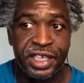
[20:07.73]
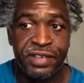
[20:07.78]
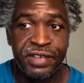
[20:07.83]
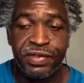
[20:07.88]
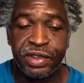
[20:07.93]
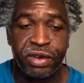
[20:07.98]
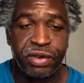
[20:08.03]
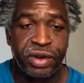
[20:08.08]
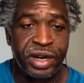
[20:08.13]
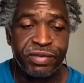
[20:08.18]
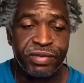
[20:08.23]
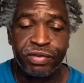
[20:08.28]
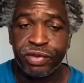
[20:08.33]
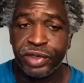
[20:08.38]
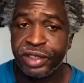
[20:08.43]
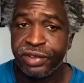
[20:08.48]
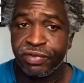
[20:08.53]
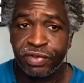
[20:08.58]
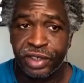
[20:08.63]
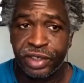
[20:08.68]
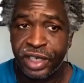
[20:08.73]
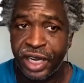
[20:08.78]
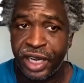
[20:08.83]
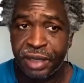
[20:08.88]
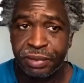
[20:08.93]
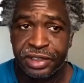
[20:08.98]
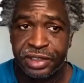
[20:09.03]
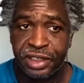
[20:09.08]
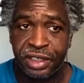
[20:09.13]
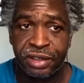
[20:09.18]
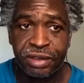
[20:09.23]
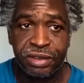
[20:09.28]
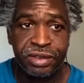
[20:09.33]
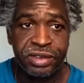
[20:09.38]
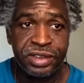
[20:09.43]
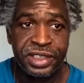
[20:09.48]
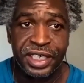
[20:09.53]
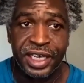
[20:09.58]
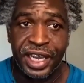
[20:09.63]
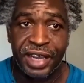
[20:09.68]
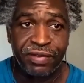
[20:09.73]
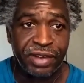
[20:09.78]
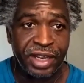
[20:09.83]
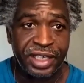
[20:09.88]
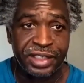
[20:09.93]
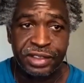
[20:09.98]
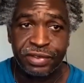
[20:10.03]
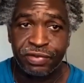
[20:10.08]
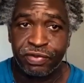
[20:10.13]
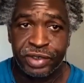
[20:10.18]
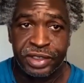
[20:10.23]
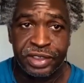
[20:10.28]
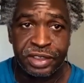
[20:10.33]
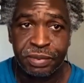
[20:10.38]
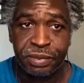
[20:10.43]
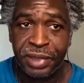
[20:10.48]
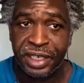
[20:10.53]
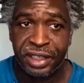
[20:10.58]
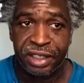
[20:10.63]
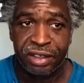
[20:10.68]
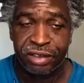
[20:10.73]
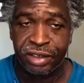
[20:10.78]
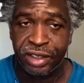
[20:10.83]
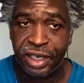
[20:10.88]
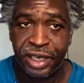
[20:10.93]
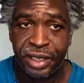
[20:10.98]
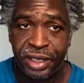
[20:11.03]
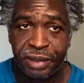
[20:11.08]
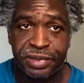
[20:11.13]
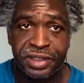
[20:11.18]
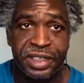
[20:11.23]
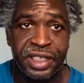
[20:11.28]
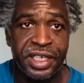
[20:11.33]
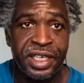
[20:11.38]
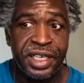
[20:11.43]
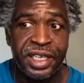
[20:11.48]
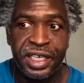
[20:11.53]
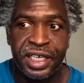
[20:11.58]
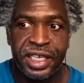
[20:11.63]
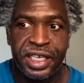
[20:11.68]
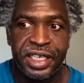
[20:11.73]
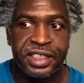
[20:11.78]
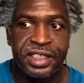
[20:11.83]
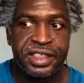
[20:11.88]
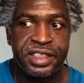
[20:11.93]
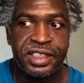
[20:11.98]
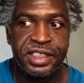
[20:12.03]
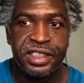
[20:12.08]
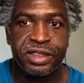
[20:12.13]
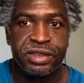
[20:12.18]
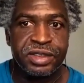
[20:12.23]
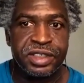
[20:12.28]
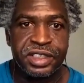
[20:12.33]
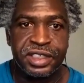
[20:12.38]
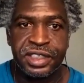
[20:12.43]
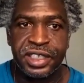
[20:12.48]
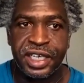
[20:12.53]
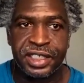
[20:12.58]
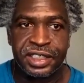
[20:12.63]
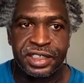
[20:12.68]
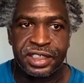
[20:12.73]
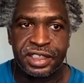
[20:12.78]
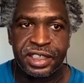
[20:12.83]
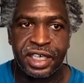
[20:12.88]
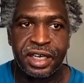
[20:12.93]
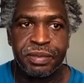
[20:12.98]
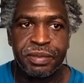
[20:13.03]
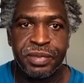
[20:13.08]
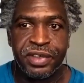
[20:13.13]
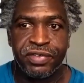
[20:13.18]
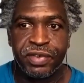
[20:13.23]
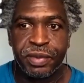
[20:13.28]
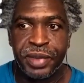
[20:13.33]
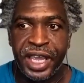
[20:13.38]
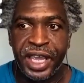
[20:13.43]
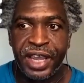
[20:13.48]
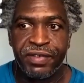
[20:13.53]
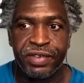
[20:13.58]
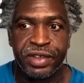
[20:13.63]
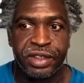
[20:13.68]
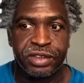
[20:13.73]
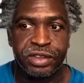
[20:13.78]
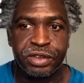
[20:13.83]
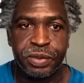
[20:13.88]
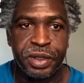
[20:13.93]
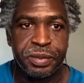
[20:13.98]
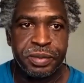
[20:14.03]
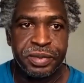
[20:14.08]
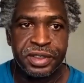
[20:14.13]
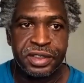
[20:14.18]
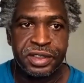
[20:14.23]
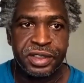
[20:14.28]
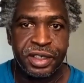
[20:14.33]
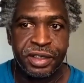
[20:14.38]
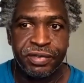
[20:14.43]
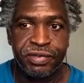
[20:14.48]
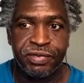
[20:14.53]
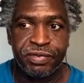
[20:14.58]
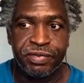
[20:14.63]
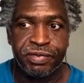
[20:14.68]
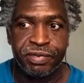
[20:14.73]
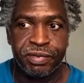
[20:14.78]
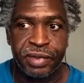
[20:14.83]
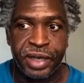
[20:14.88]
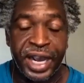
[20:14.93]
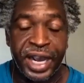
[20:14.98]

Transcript: Even though I've written for cop shows and I have lots of friends of mine that are cops, it still does not stop me from having those moments of, I